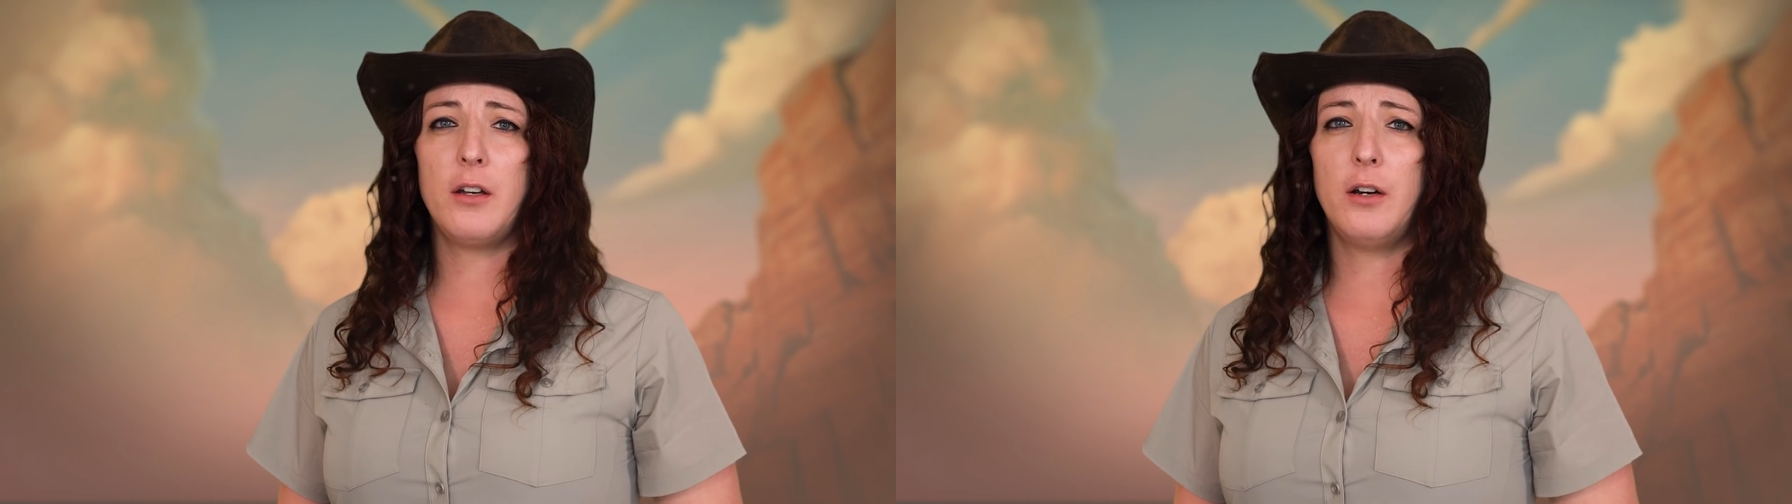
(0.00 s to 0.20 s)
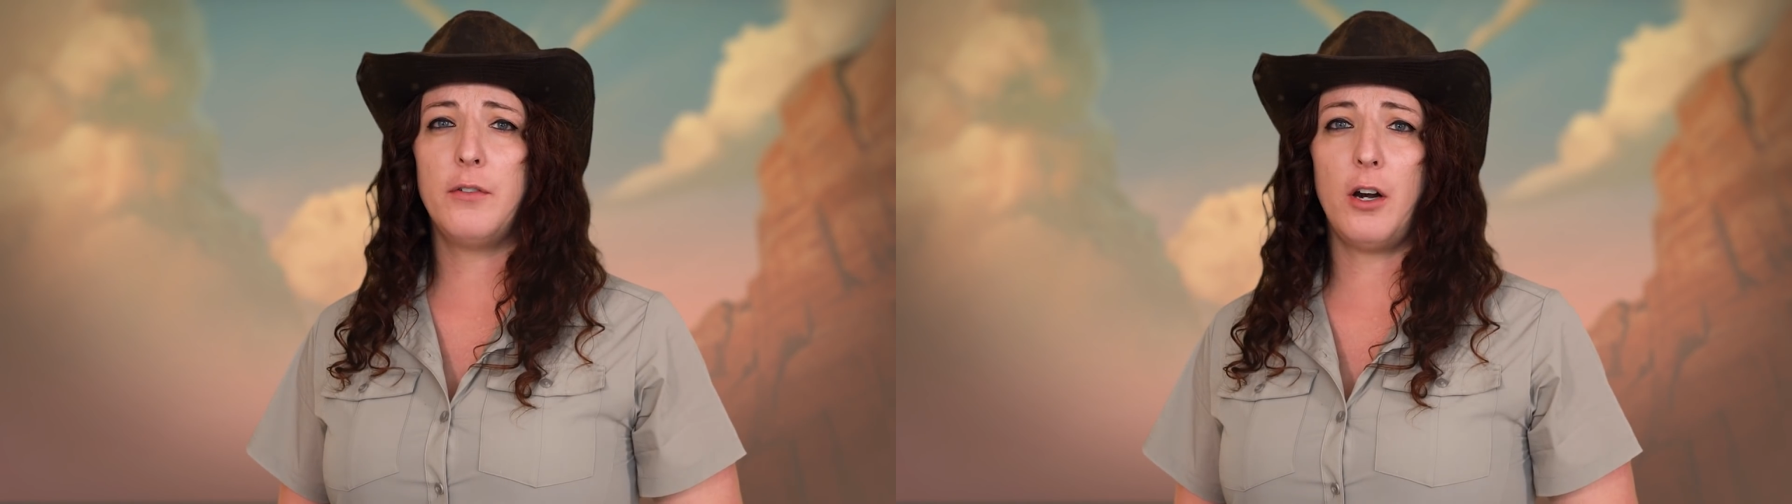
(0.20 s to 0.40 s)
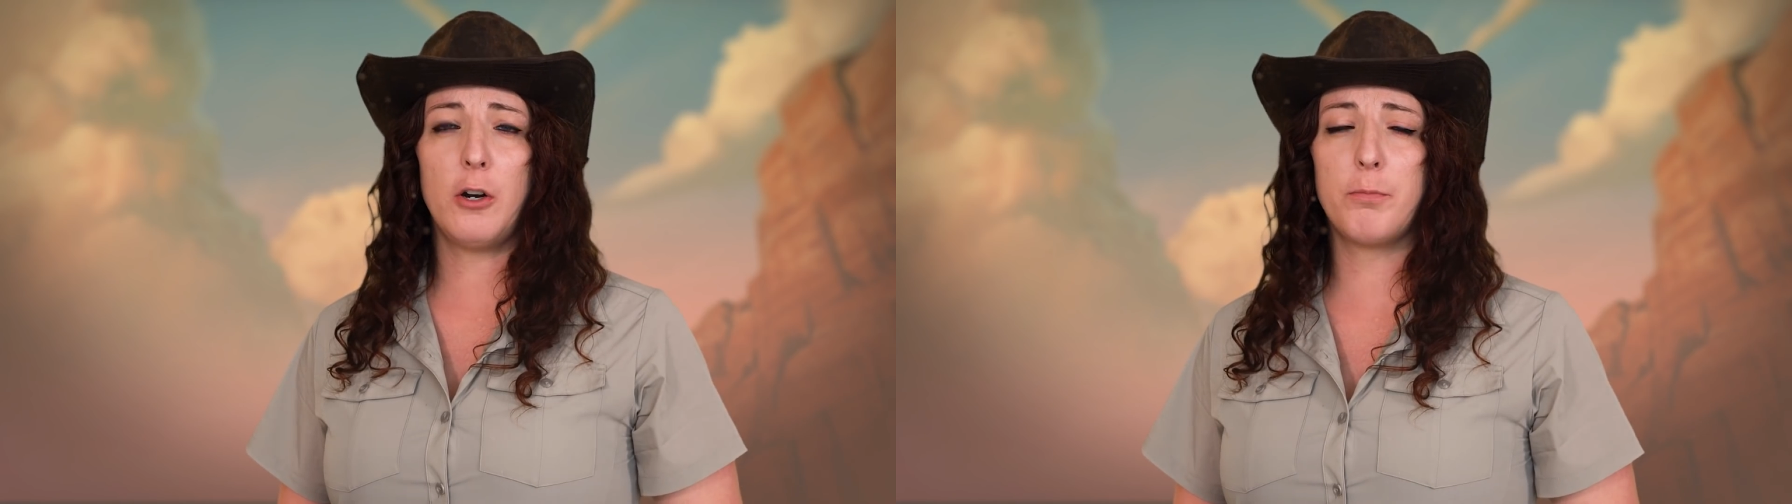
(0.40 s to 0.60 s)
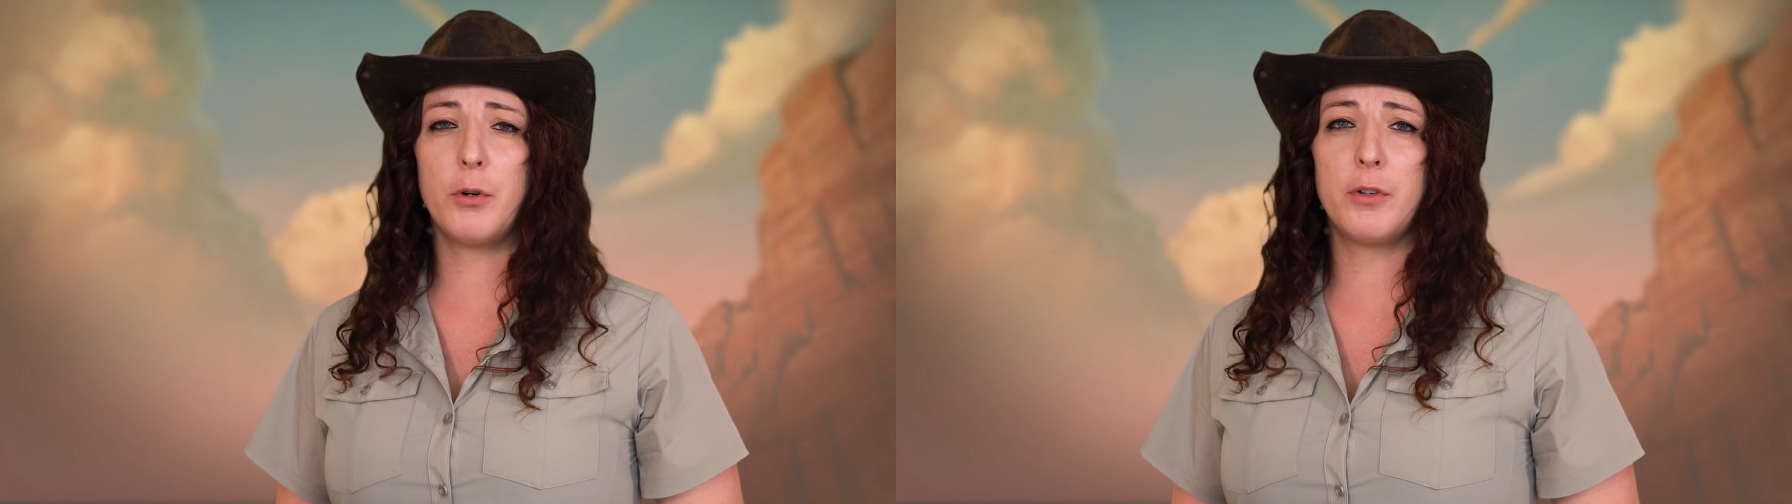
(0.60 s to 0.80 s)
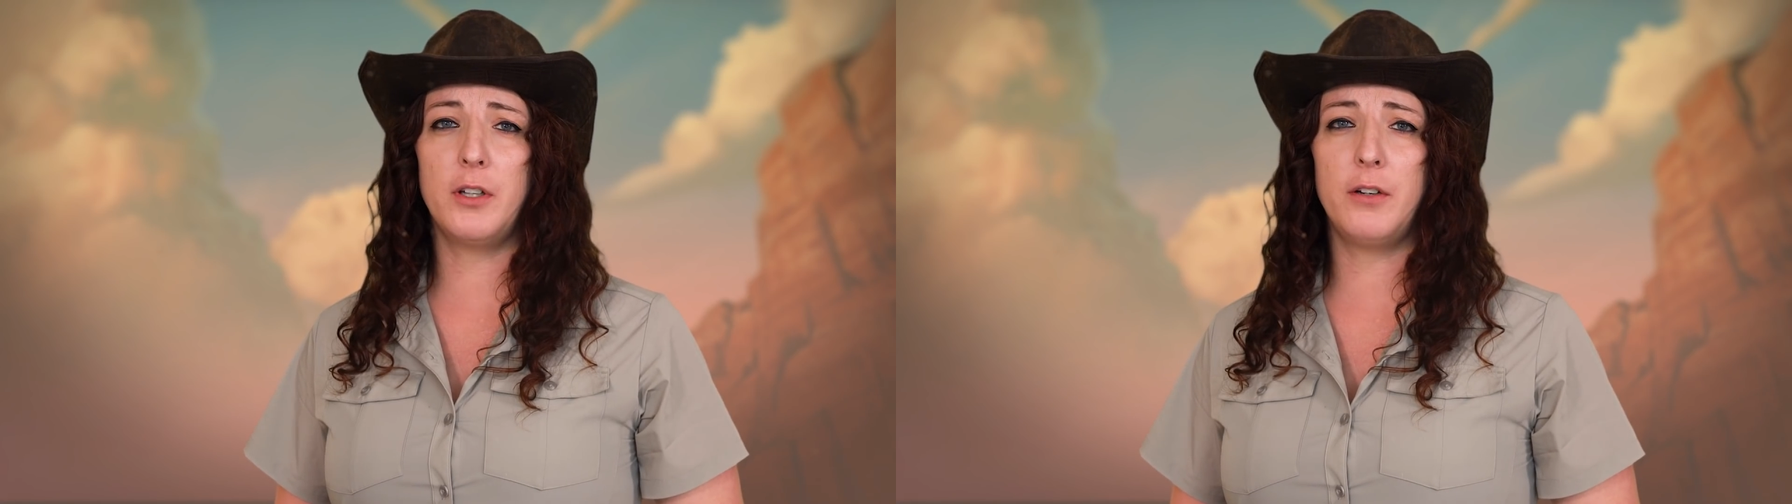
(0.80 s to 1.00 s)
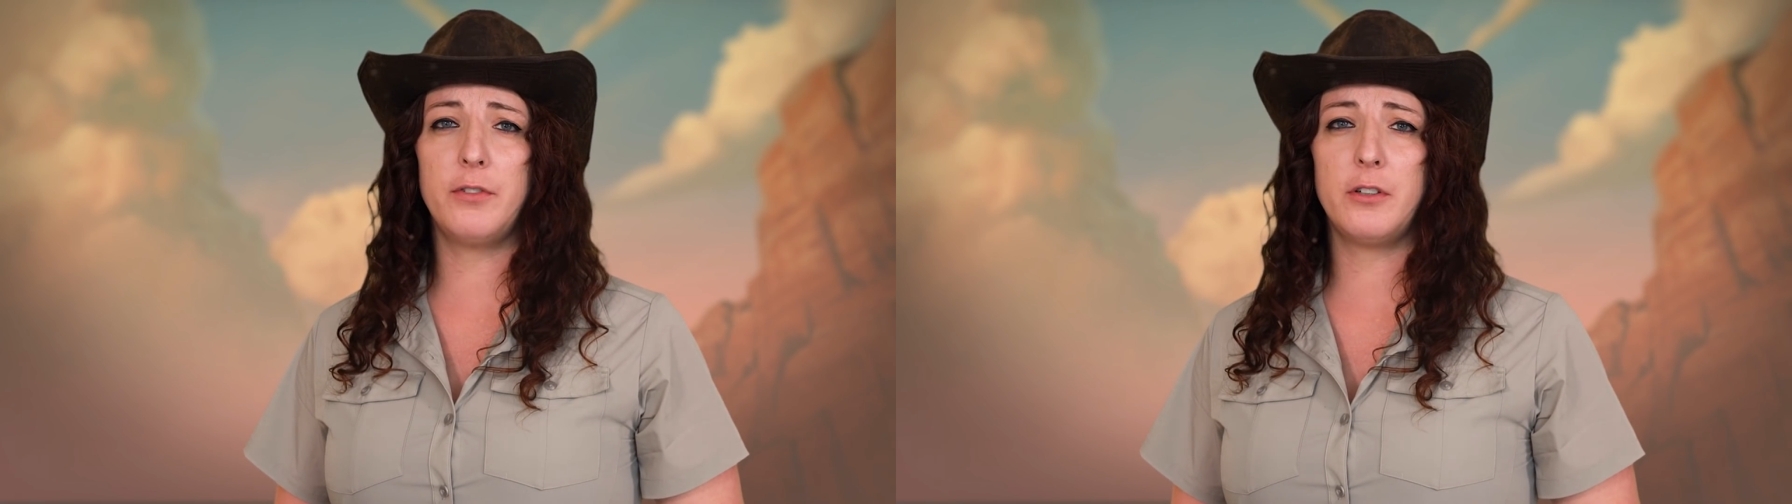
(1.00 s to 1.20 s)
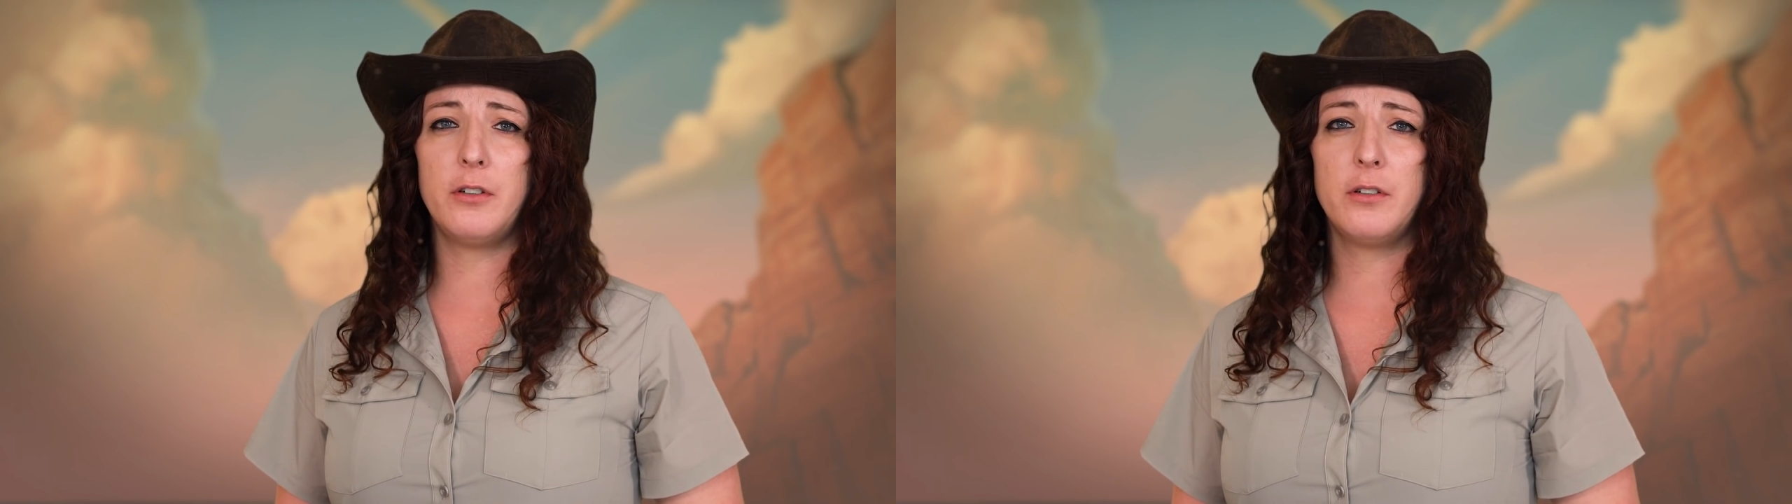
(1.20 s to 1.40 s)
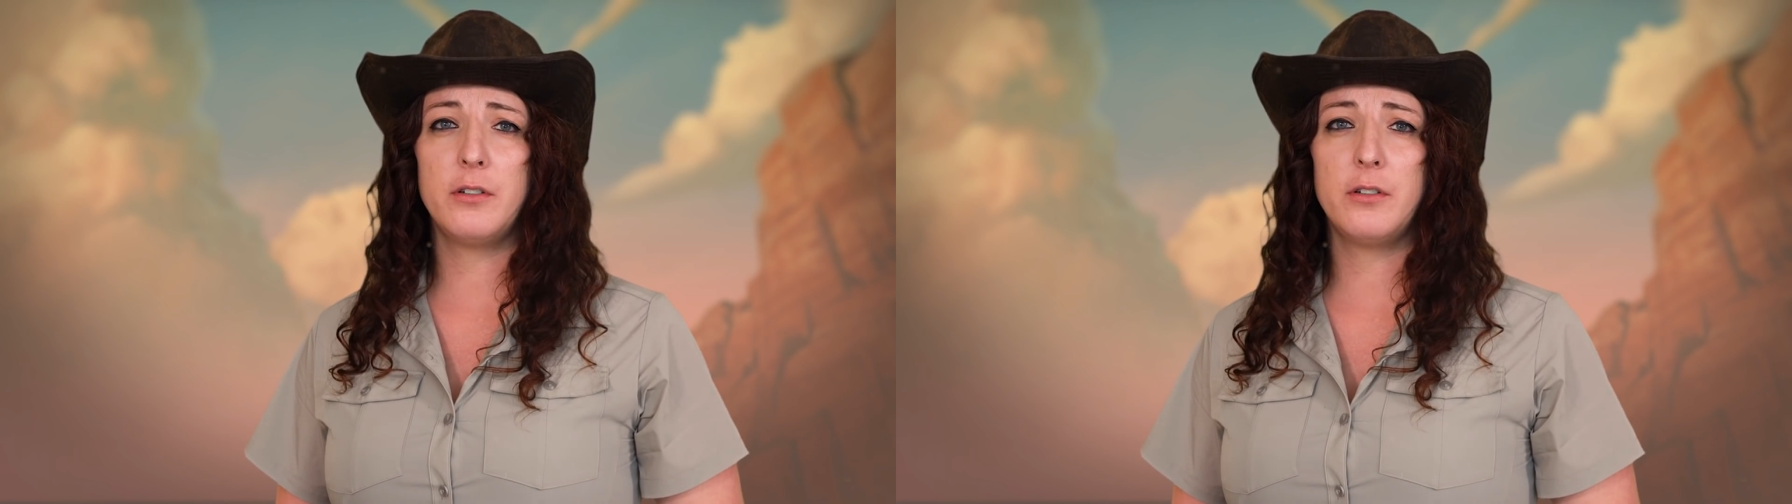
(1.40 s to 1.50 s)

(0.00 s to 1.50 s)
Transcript: of a heartbroken lover,